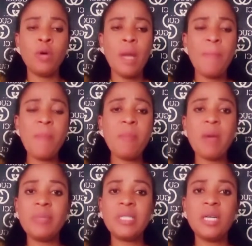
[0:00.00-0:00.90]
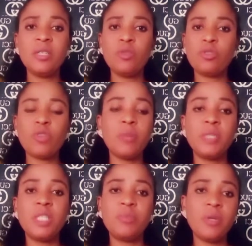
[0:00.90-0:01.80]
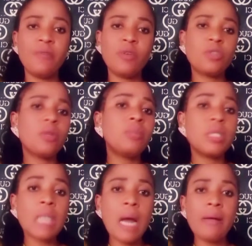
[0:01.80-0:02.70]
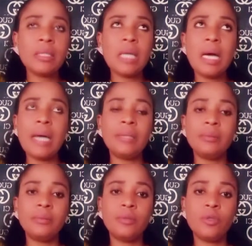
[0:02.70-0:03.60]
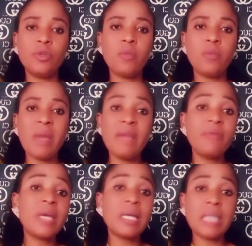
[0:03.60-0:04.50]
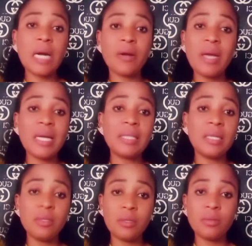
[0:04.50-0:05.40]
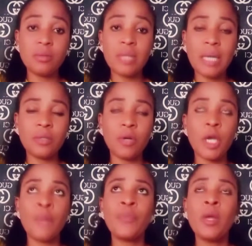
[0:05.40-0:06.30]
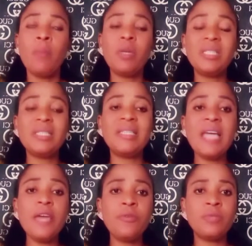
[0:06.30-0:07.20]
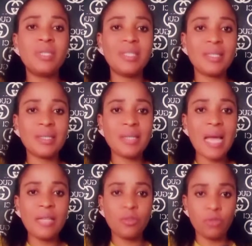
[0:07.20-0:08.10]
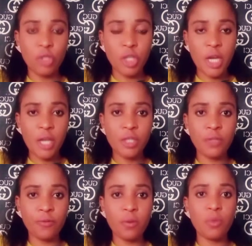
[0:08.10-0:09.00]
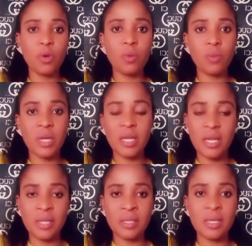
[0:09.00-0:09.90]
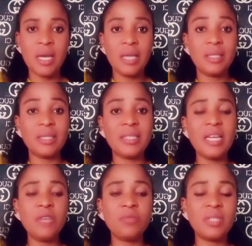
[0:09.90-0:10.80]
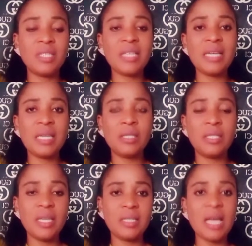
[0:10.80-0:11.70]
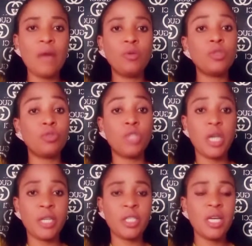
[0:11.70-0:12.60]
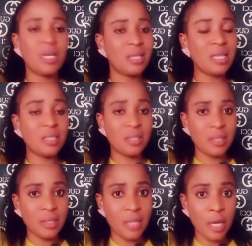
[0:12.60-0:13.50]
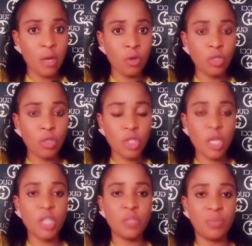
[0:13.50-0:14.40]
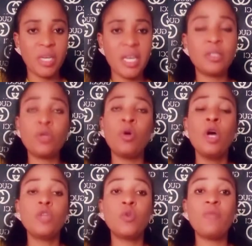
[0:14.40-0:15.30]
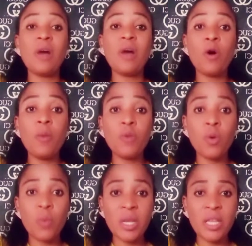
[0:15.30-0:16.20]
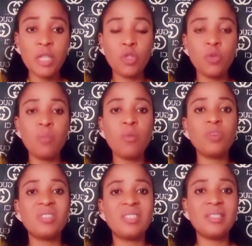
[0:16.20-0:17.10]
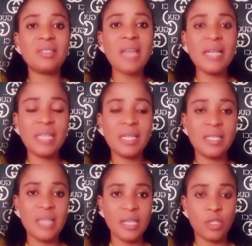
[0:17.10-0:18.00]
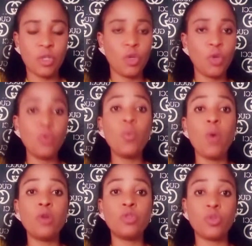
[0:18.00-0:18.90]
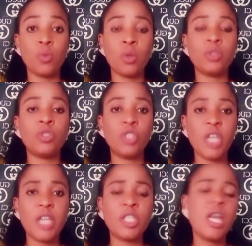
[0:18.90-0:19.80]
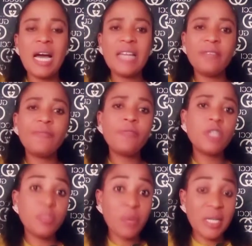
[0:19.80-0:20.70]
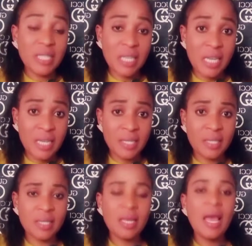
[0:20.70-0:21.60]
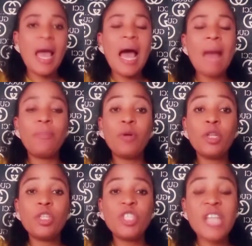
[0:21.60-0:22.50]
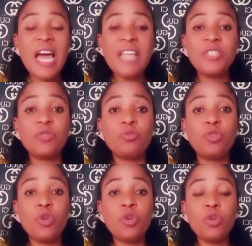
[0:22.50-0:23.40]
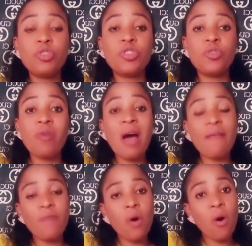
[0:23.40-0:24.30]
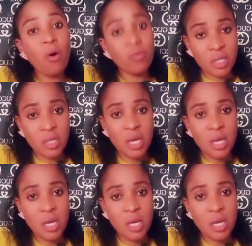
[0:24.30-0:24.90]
People might be telling you, stop this behavior, stop this character, and you might even get angry while they're telling you that, okay? But the day you decide to change from your weakness, the day you decide that, yes, I want to change, that is the day your change begins. So to overcome your weakness, you must decide that, yes, you want to change. And the fourth point is apologize to those you have hurt